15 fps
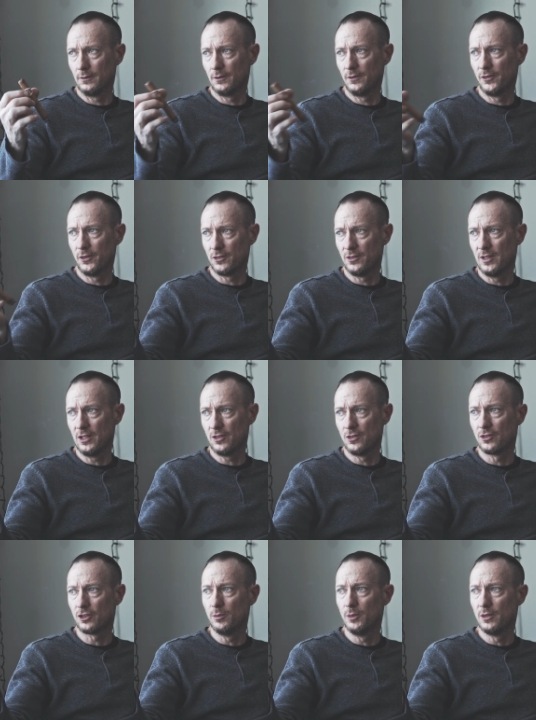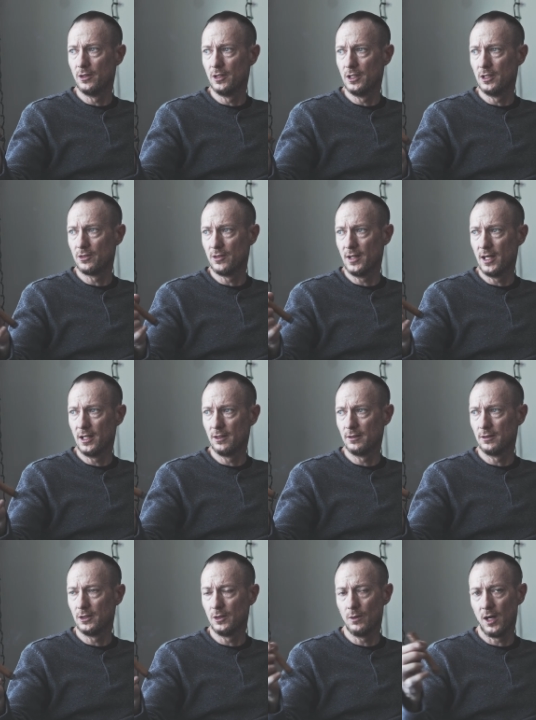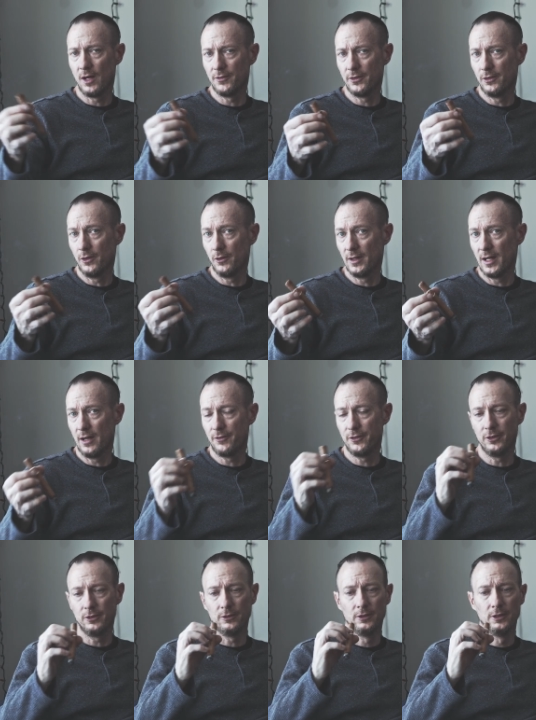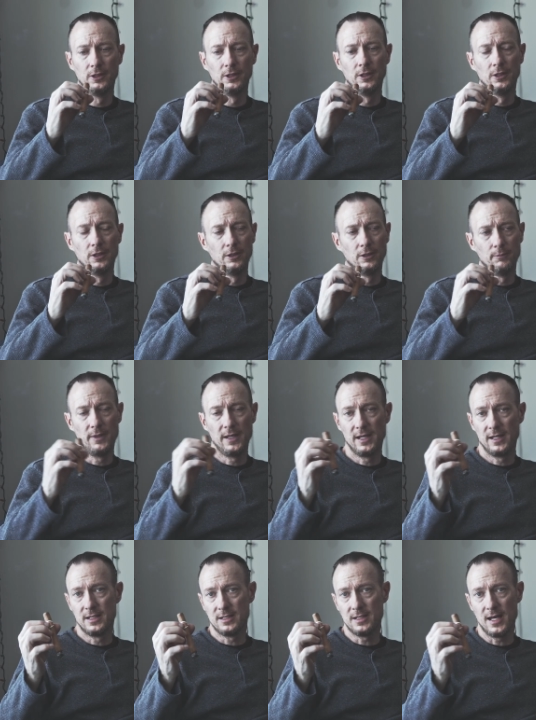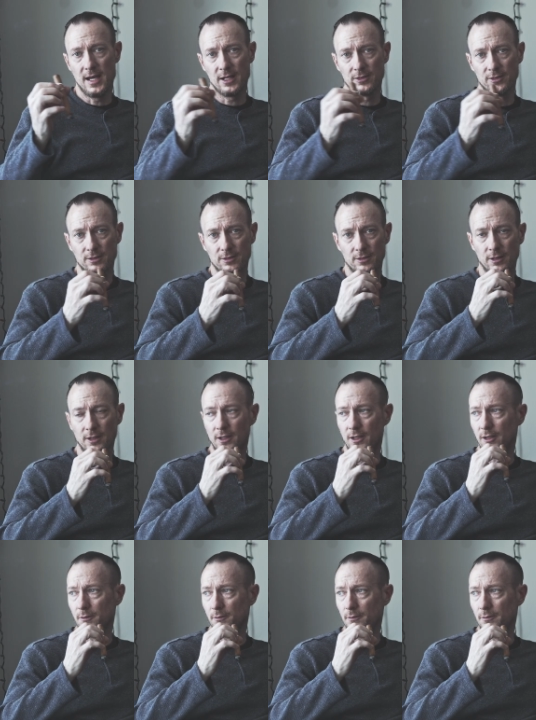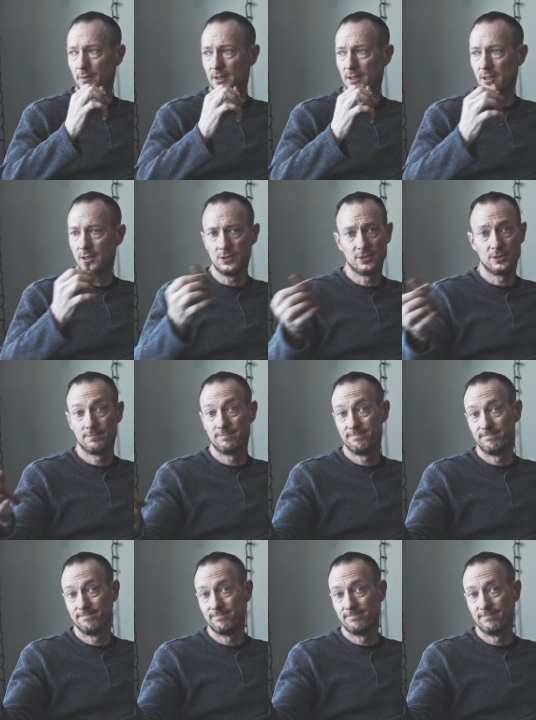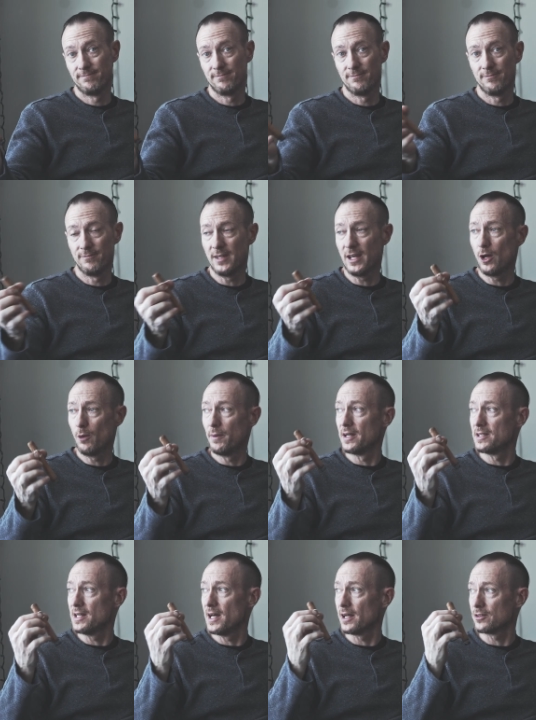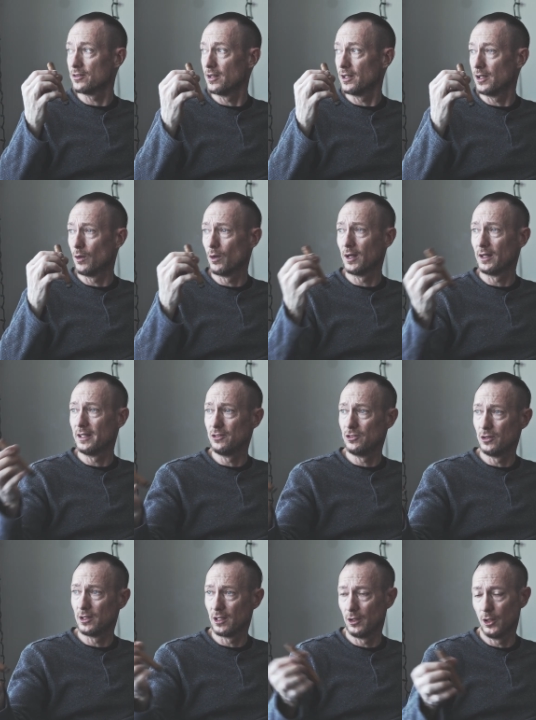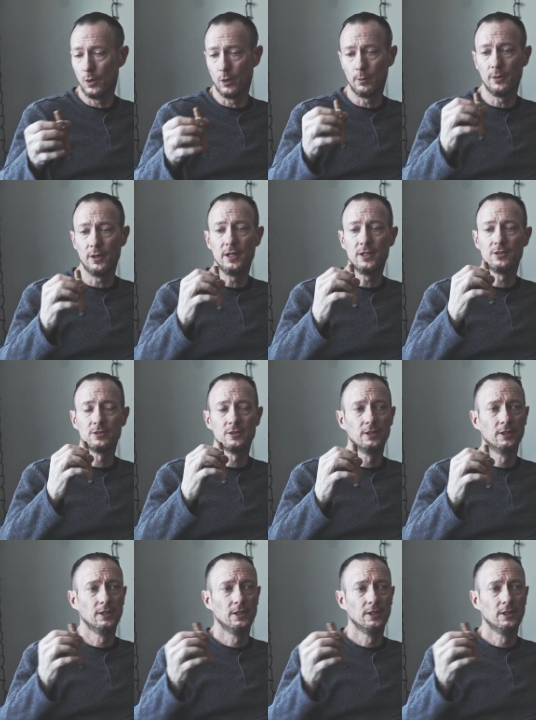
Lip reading: First Nations communities, then you often don't have to pay any tax because they don't pay tax on it, or at least you get a lower price.